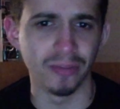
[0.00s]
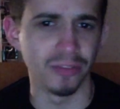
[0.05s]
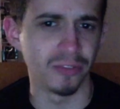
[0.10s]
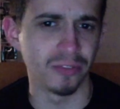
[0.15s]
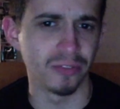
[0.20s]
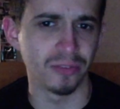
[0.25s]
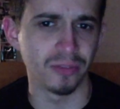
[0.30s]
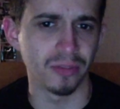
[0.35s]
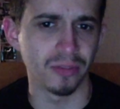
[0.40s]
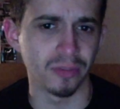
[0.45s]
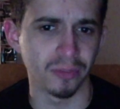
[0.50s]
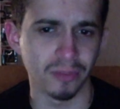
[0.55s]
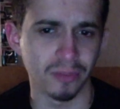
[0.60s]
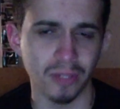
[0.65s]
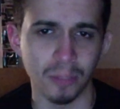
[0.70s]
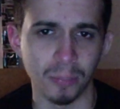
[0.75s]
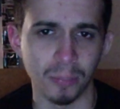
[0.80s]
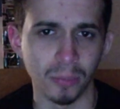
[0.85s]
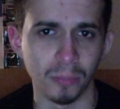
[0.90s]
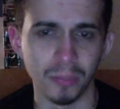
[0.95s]
just a
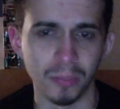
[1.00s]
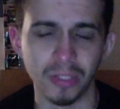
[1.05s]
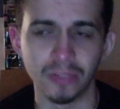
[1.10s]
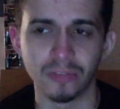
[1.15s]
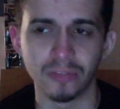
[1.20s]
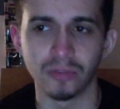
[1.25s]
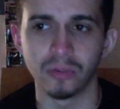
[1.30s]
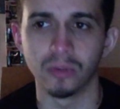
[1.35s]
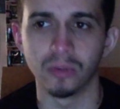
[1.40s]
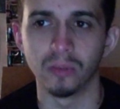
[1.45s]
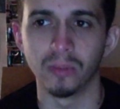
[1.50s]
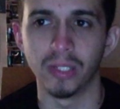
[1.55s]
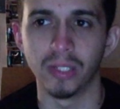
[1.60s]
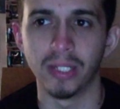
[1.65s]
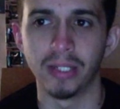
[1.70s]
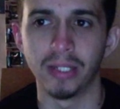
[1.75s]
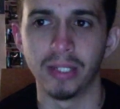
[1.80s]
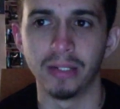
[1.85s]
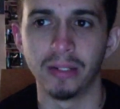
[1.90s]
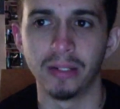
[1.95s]
couple of minutes ago,
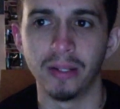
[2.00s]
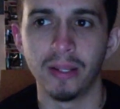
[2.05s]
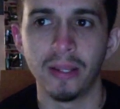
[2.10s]
and